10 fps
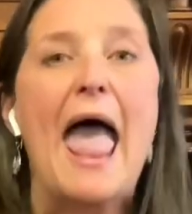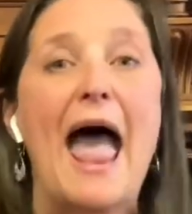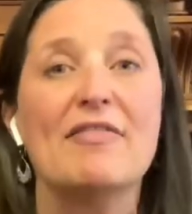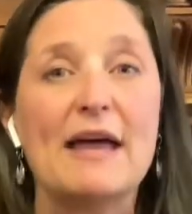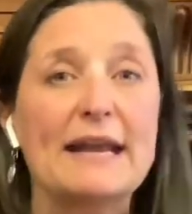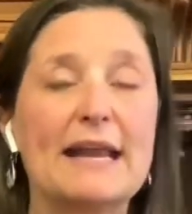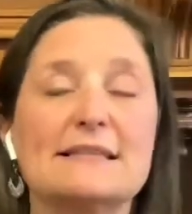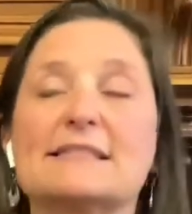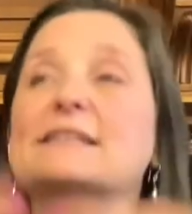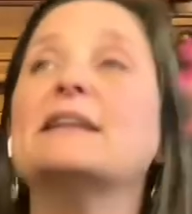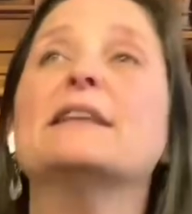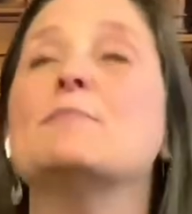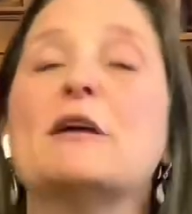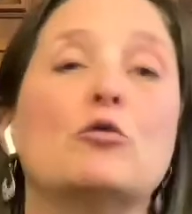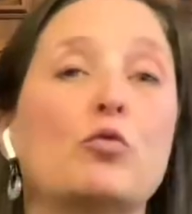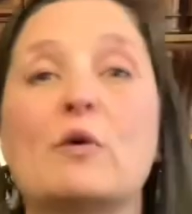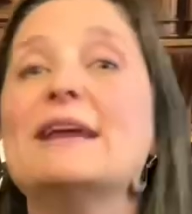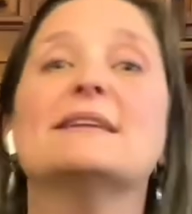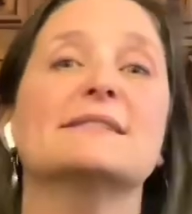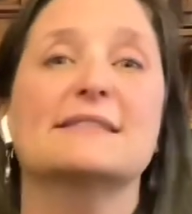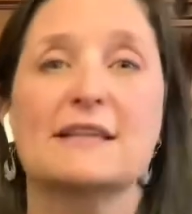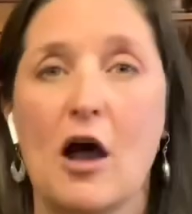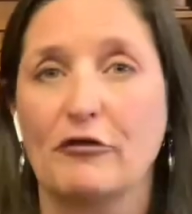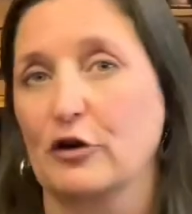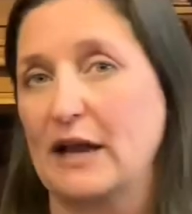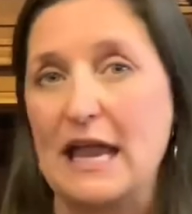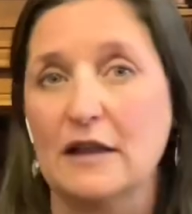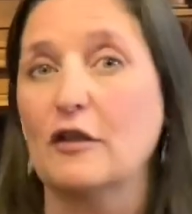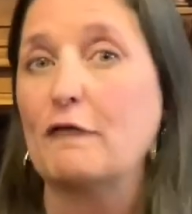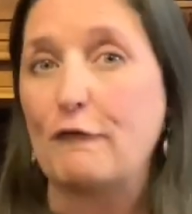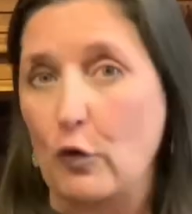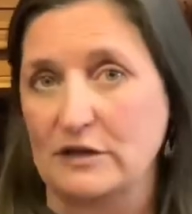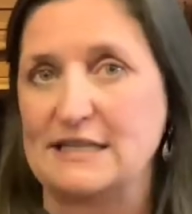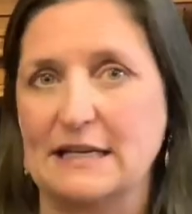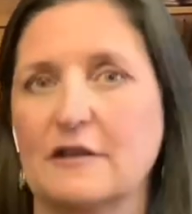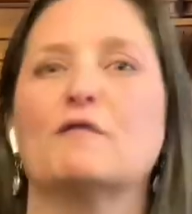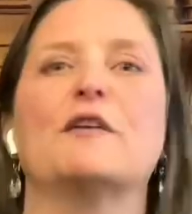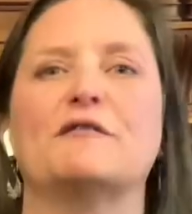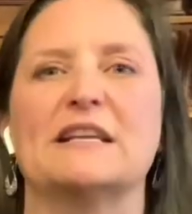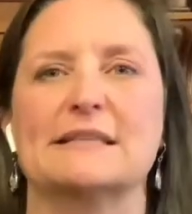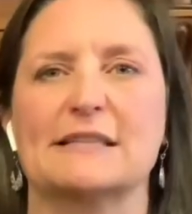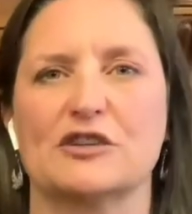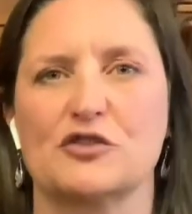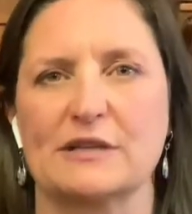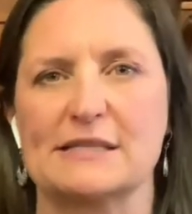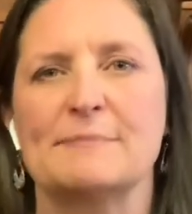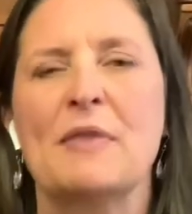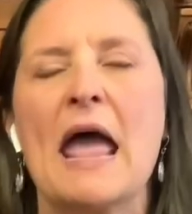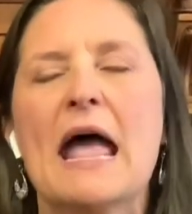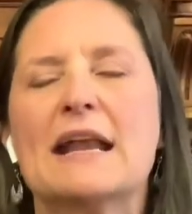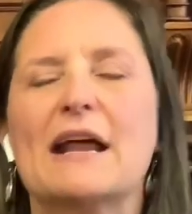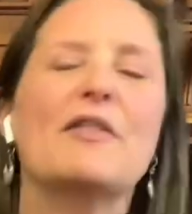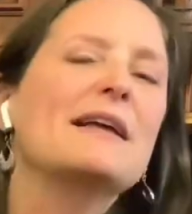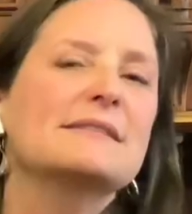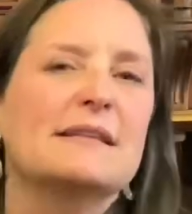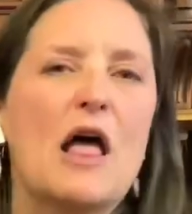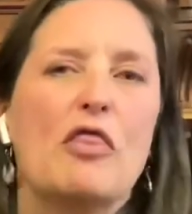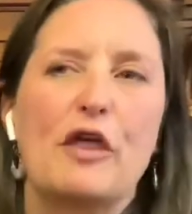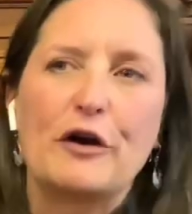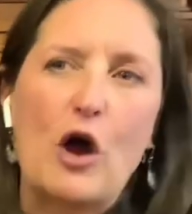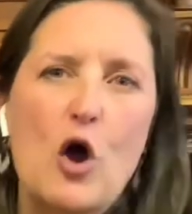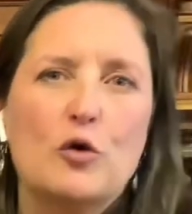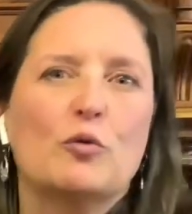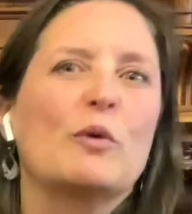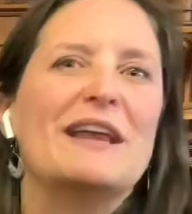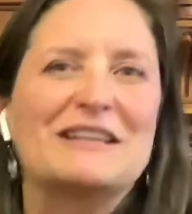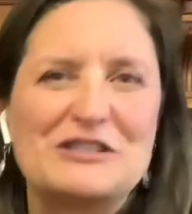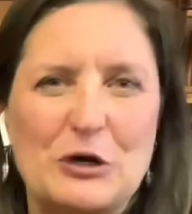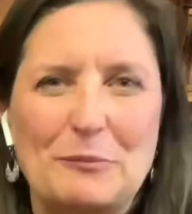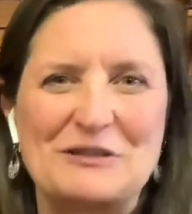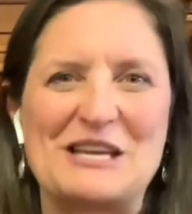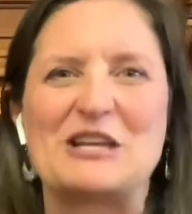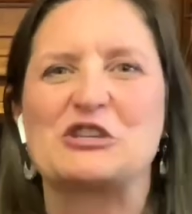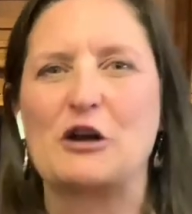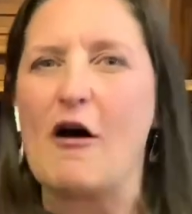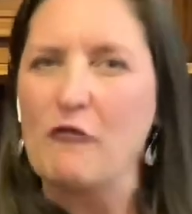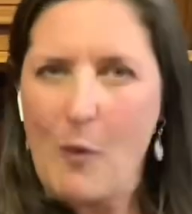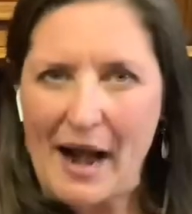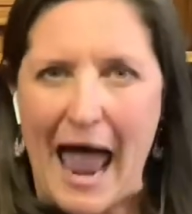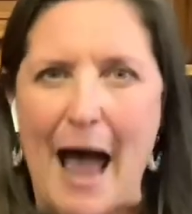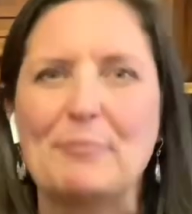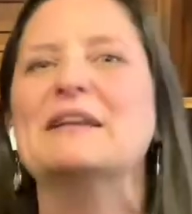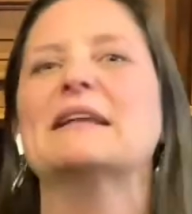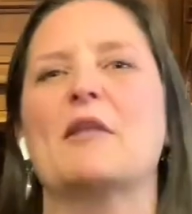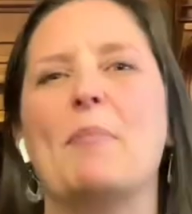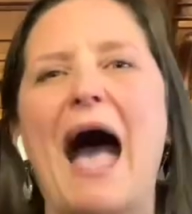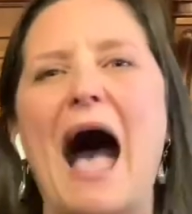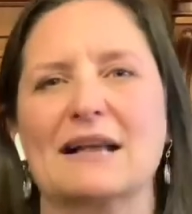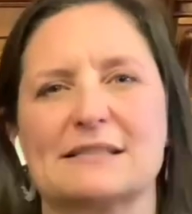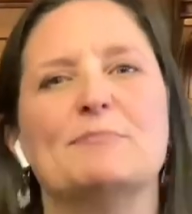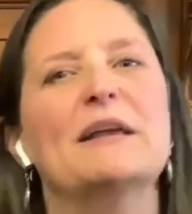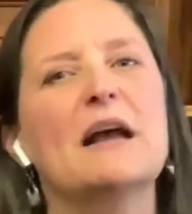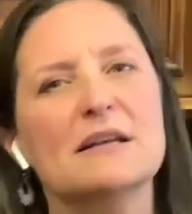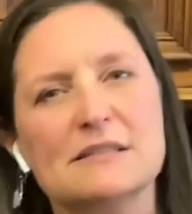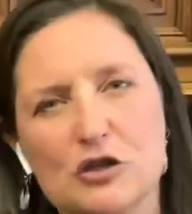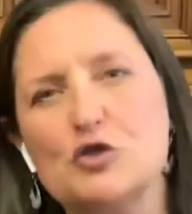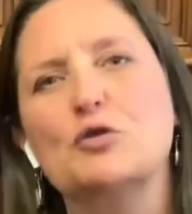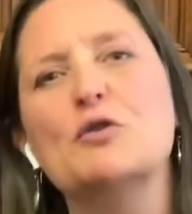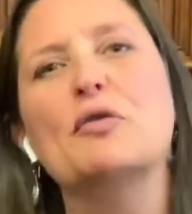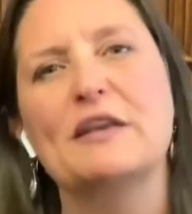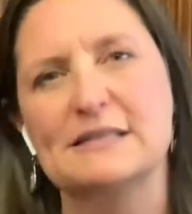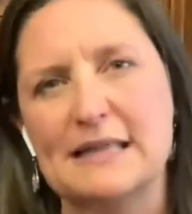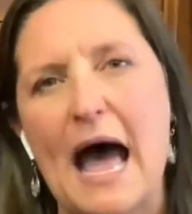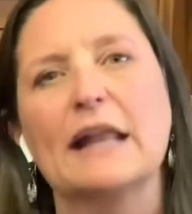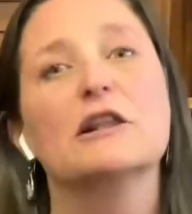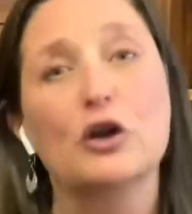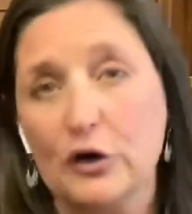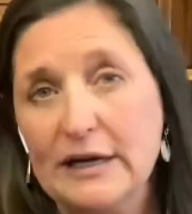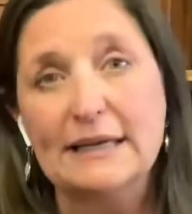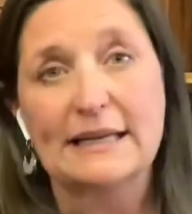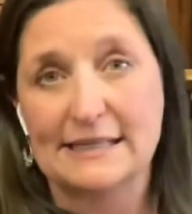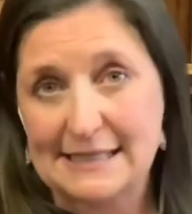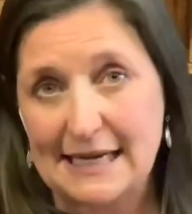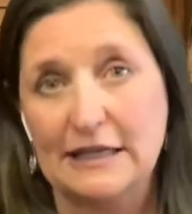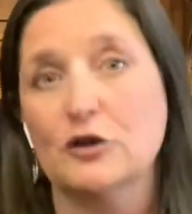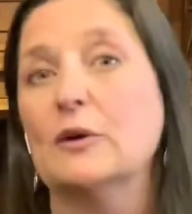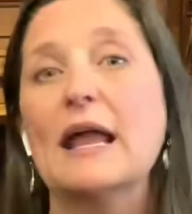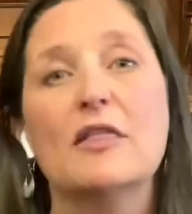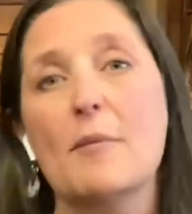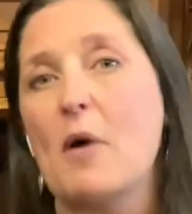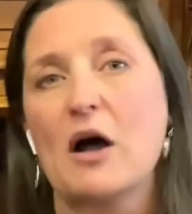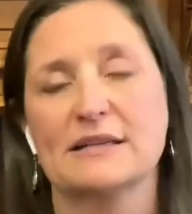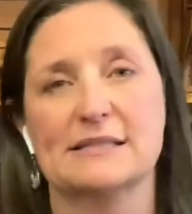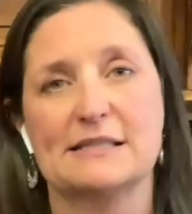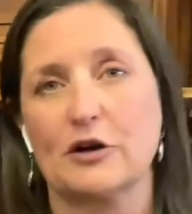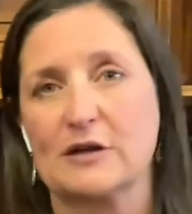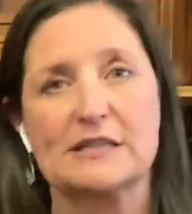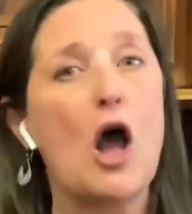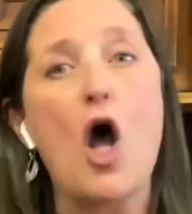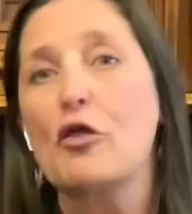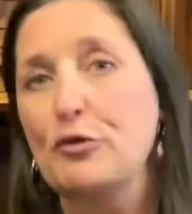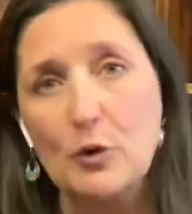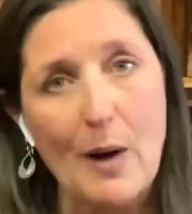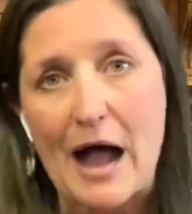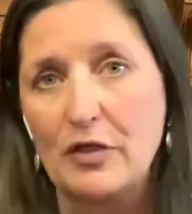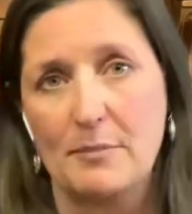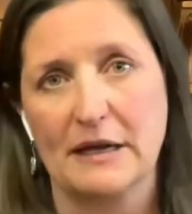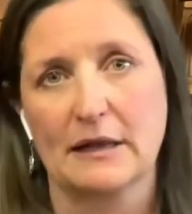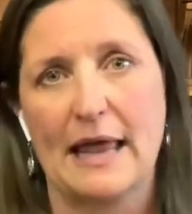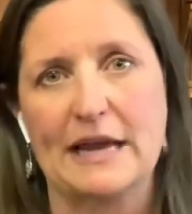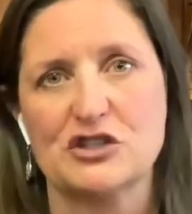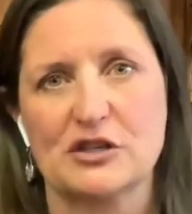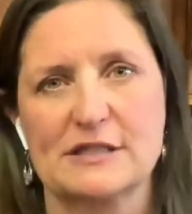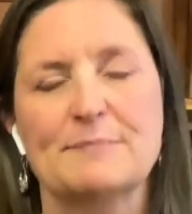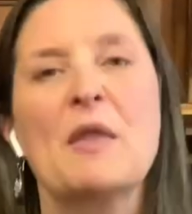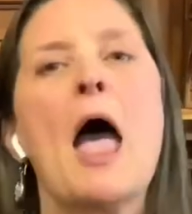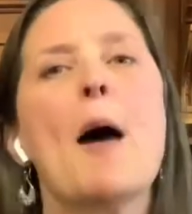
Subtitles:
and that it had suddenly been rediscovered in the 14th and 15th centuries. Now that's their own reinterpretation of what happened in the past, because the truth is that learning continued in the monasteries throughout the Middle Ages.